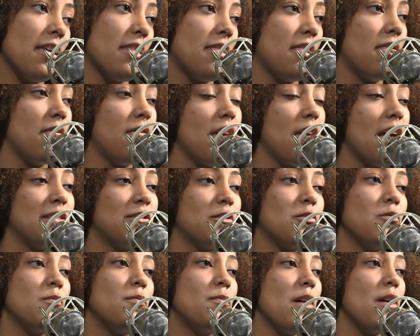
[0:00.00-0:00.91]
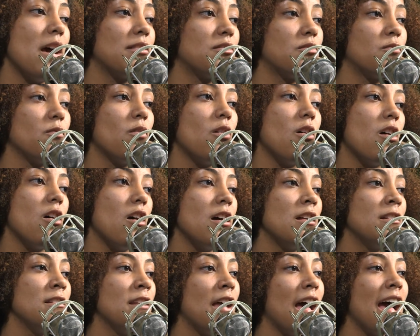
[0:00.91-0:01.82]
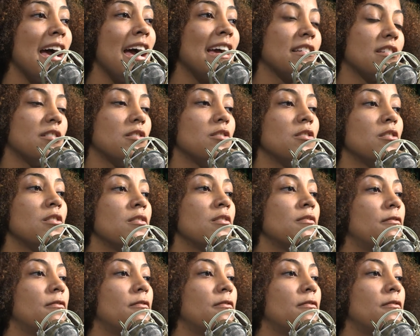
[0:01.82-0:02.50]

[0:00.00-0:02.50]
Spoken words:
that's the best one I could